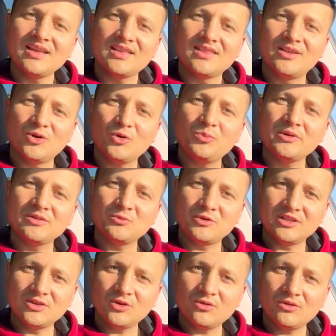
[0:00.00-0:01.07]
the open
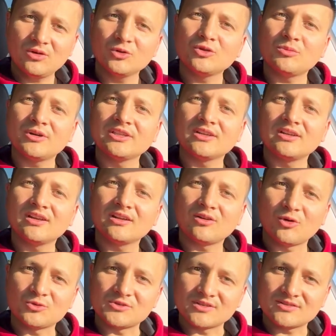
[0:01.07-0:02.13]
window automatically
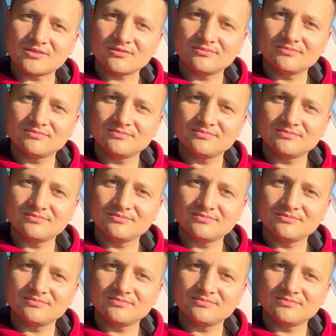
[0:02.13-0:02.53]
closes.